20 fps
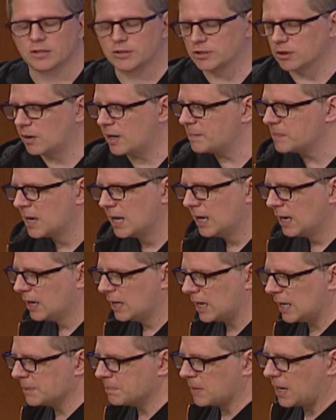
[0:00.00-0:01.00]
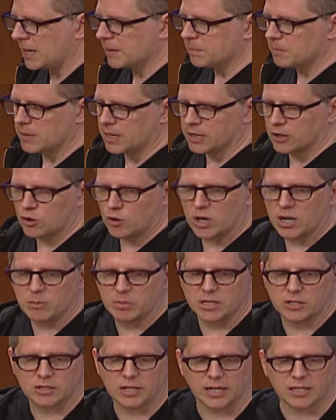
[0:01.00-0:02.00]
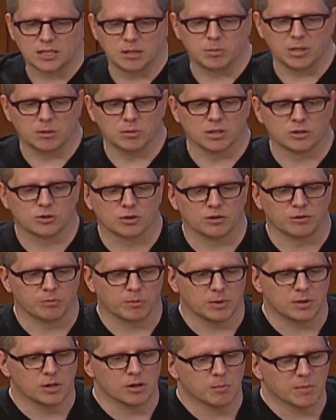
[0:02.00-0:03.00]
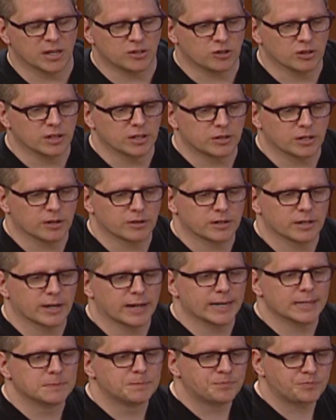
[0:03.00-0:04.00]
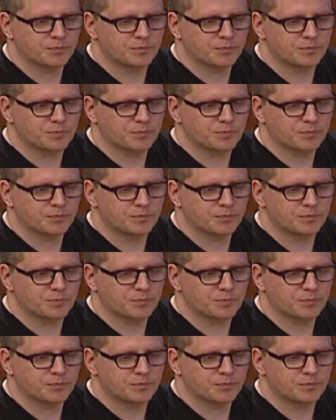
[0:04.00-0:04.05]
So I'm incredibly psyched to be able to sort of mention this here today.